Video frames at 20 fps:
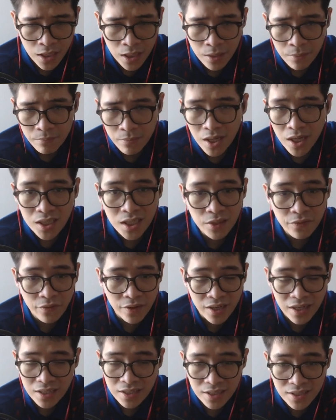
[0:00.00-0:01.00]
but at the
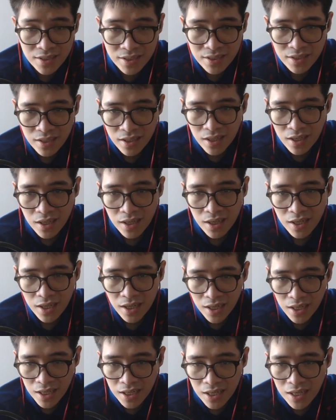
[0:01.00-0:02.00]
very least,
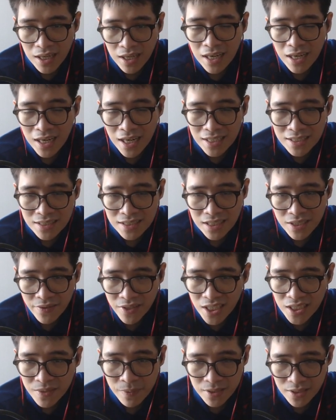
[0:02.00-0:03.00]
he activates
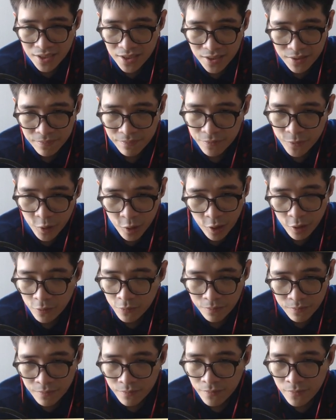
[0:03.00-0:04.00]
his pieces, you know?
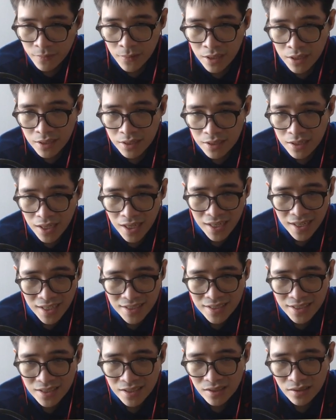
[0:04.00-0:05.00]
I guess
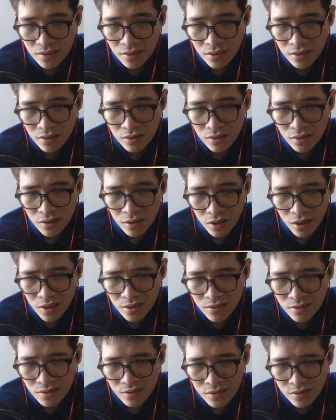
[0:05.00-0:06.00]
it's not
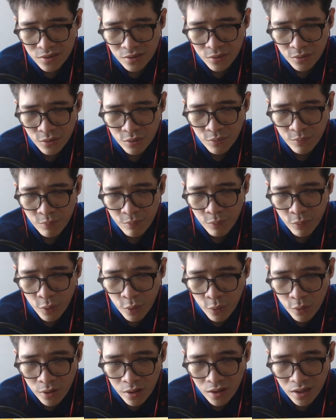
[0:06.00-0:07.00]
too
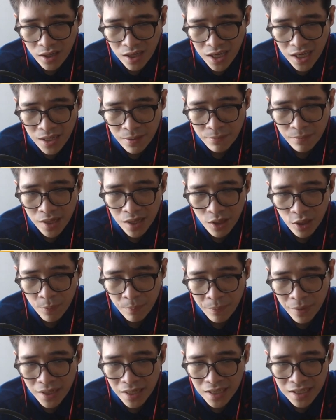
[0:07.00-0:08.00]
poor in my
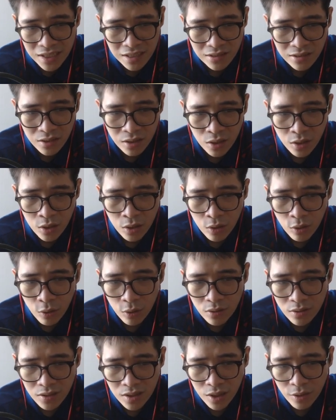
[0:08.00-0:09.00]
opinion,
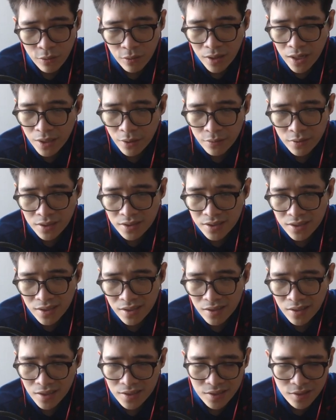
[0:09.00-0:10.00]
although I don't think
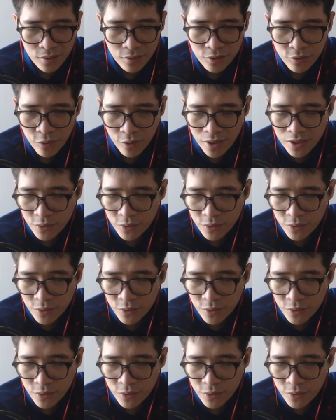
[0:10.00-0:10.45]
it's so strong as